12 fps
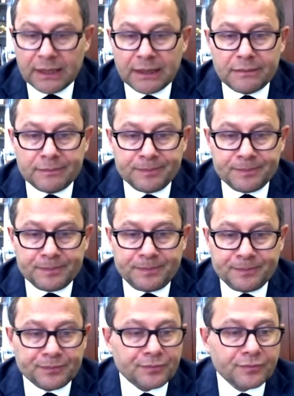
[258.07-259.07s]
there are
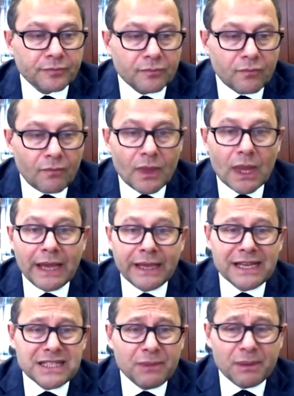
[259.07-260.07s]
national clinical
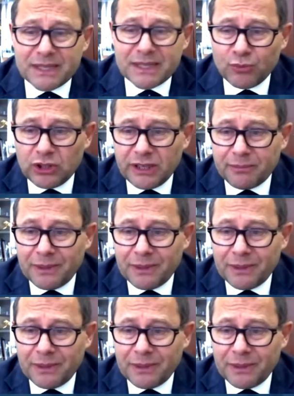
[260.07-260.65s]
guidelines.